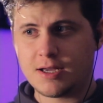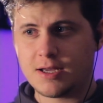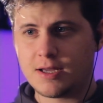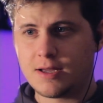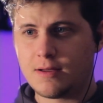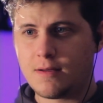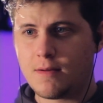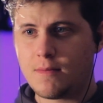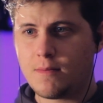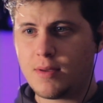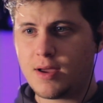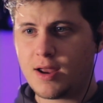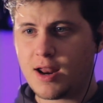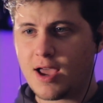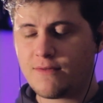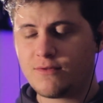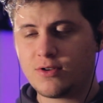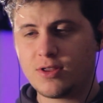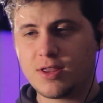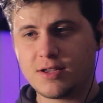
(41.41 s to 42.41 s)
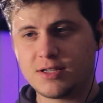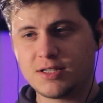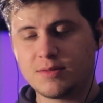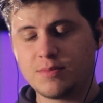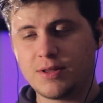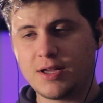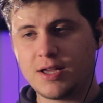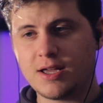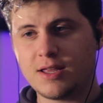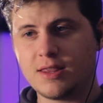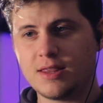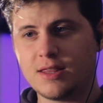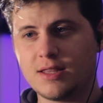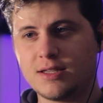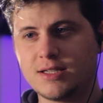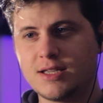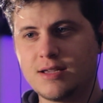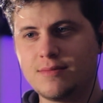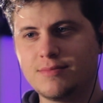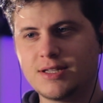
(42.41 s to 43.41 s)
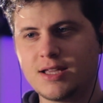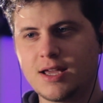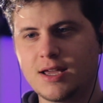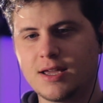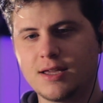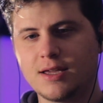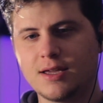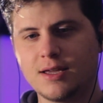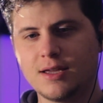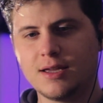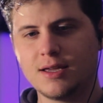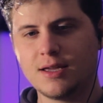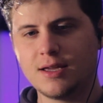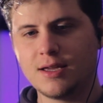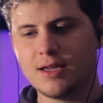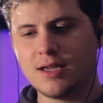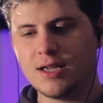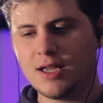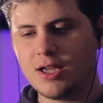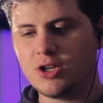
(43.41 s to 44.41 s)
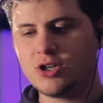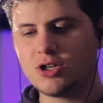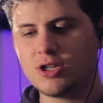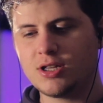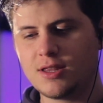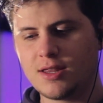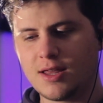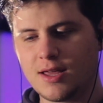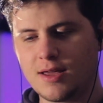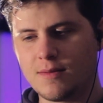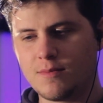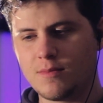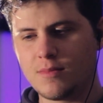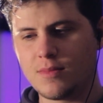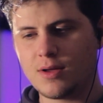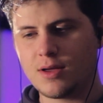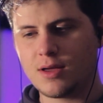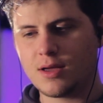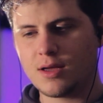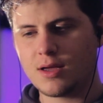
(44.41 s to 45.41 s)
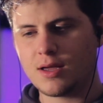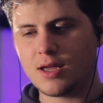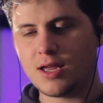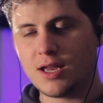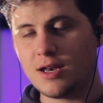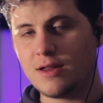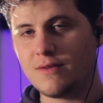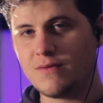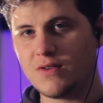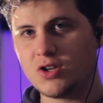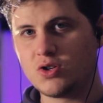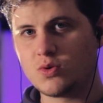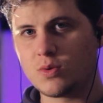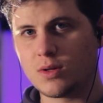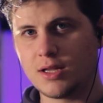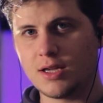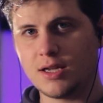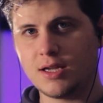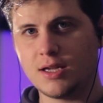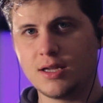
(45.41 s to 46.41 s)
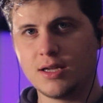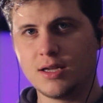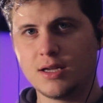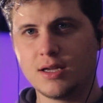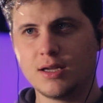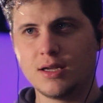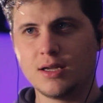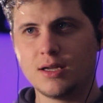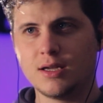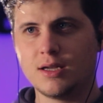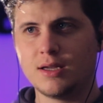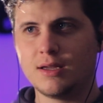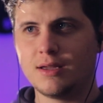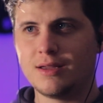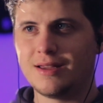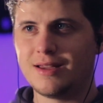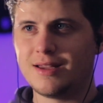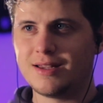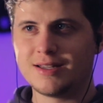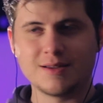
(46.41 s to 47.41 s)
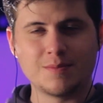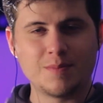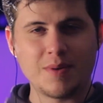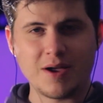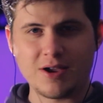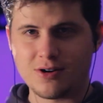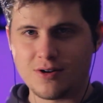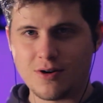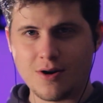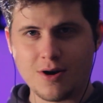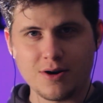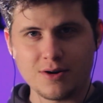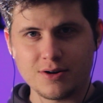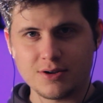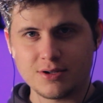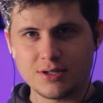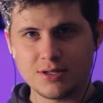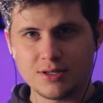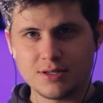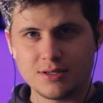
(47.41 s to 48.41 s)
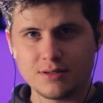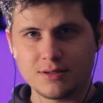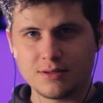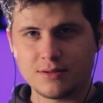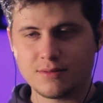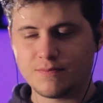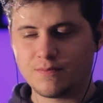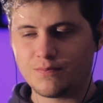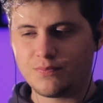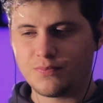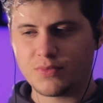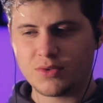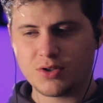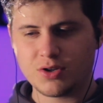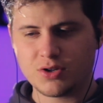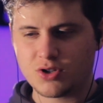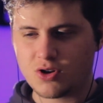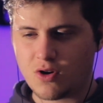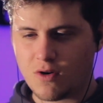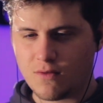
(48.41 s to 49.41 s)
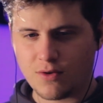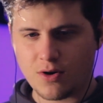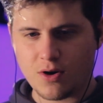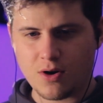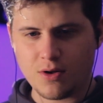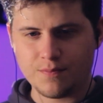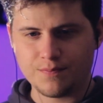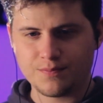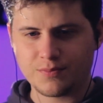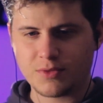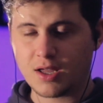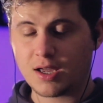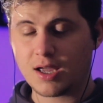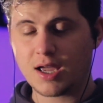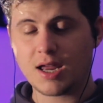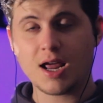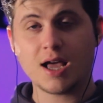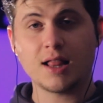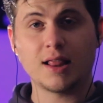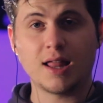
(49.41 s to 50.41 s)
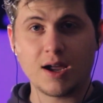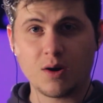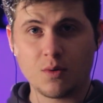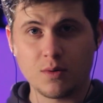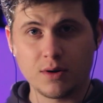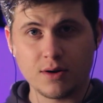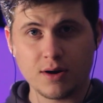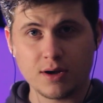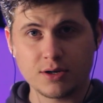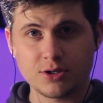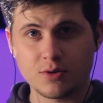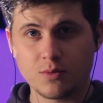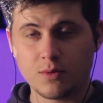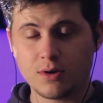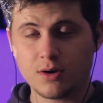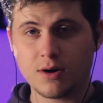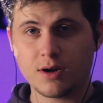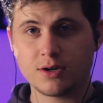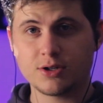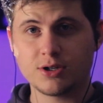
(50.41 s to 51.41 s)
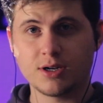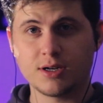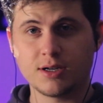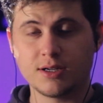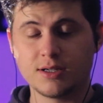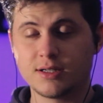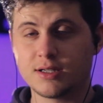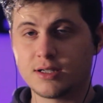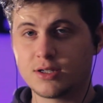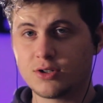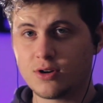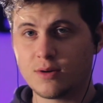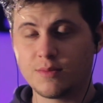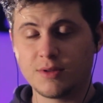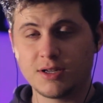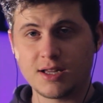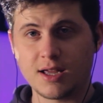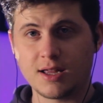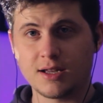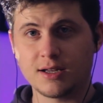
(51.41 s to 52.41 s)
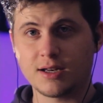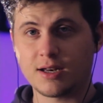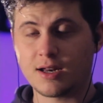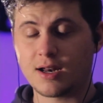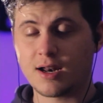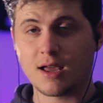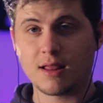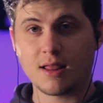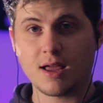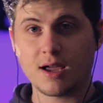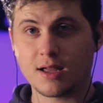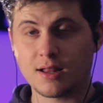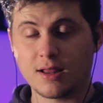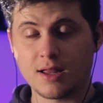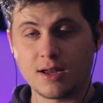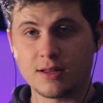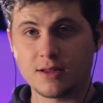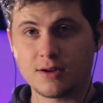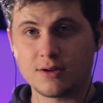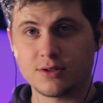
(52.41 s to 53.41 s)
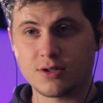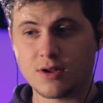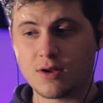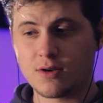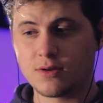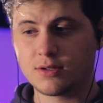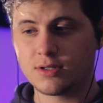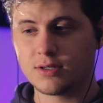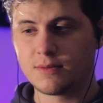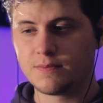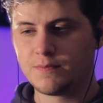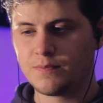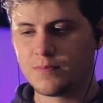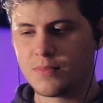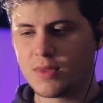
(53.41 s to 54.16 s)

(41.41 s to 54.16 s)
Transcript: But after they split, seems like each of them individually is a better artist, just overall. Like, and I like One Direction. One Direction is extremely talented, and I like a lot of their songs.